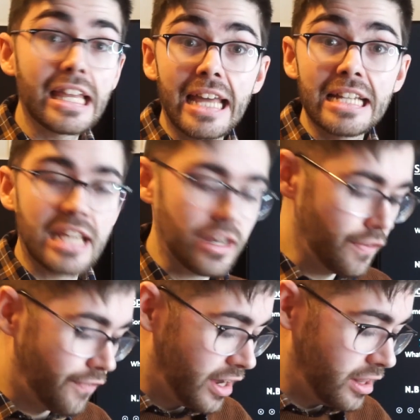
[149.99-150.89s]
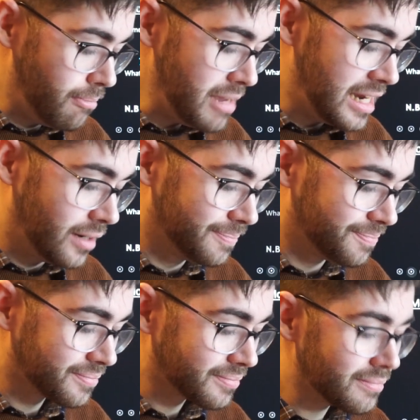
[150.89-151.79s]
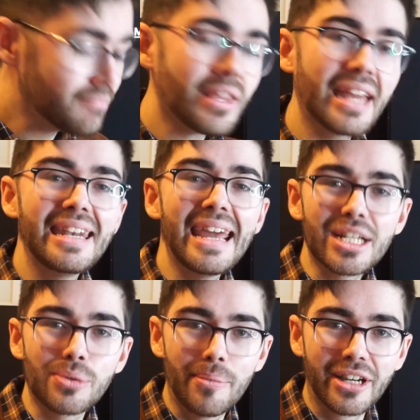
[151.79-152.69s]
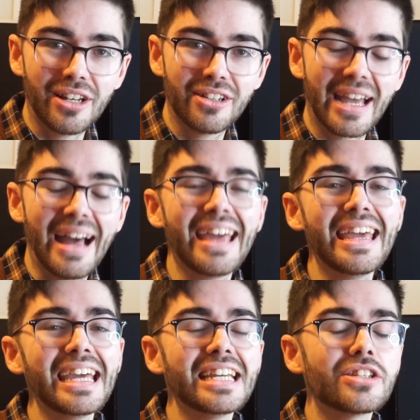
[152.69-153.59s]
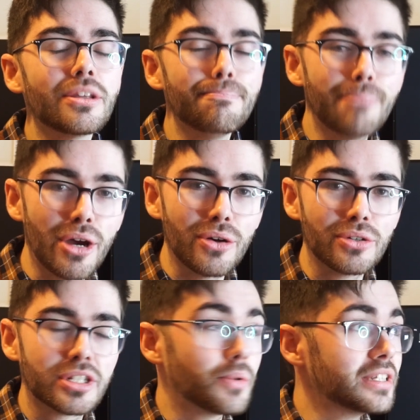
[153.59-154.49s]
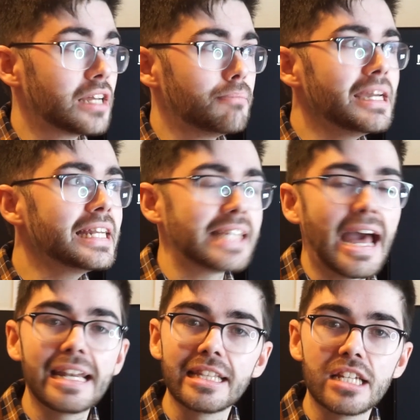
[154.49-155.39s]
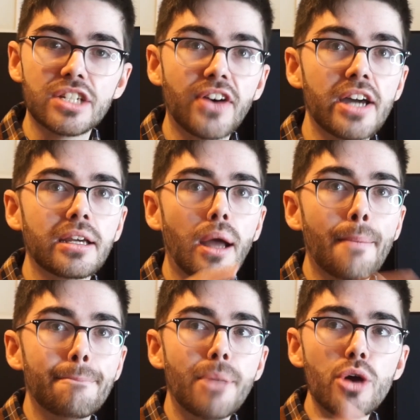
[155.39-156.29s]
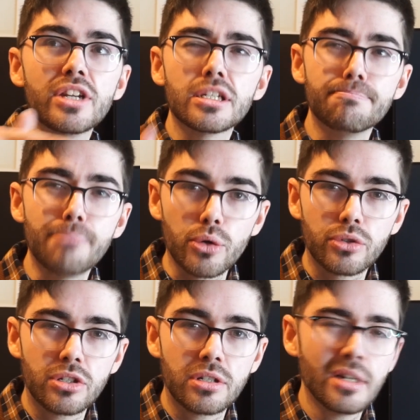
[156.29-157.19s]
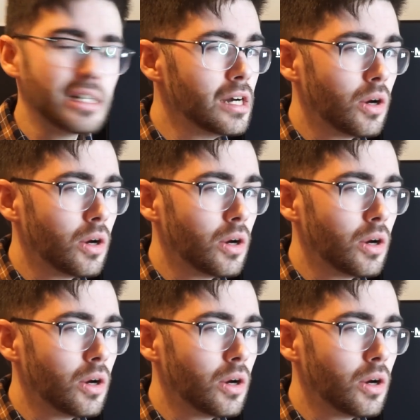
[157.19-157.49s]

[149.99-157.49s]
And that's how you find the mean. Next one we're going to look at is the mode. So we said mean is adding then dividing, mode is most.